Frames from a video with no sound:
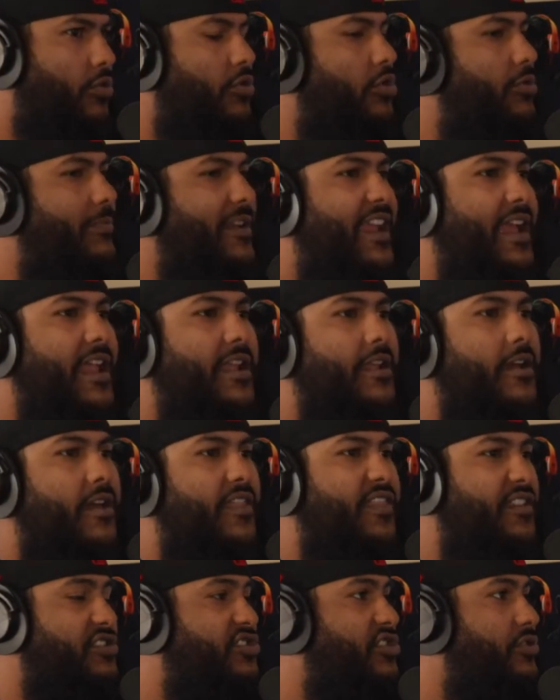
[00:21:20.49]
Nobody had
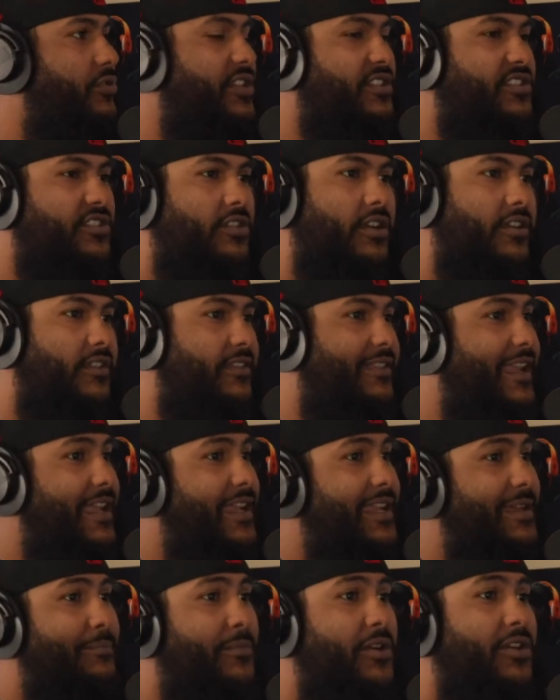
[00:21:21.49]
nothing. So he started
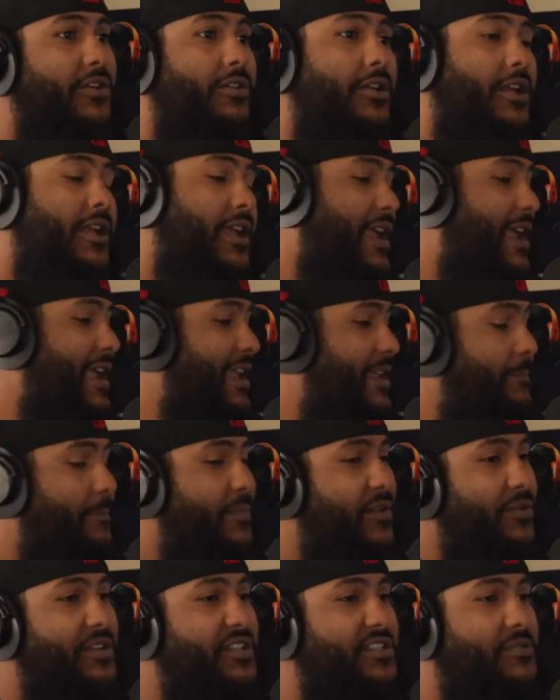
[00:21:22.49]
thinking, bro, and he
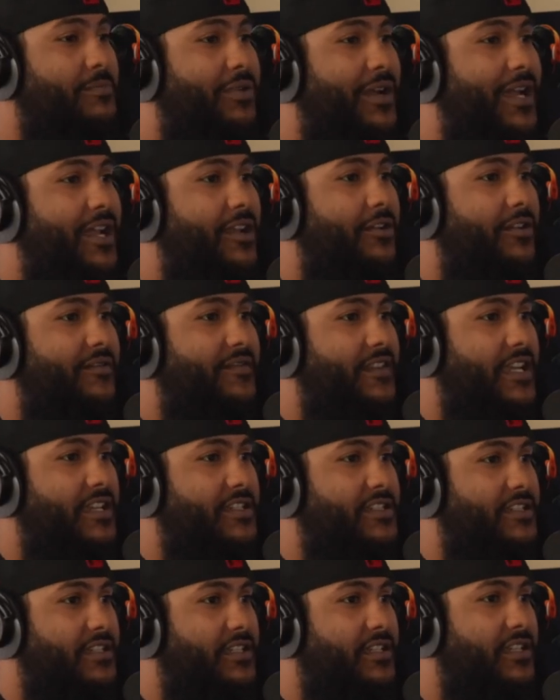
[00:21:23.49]
built his brand off that
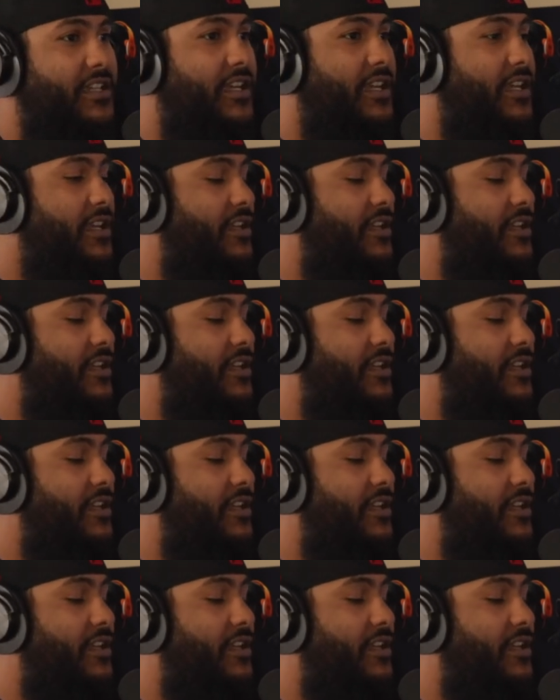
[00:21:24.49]
shit.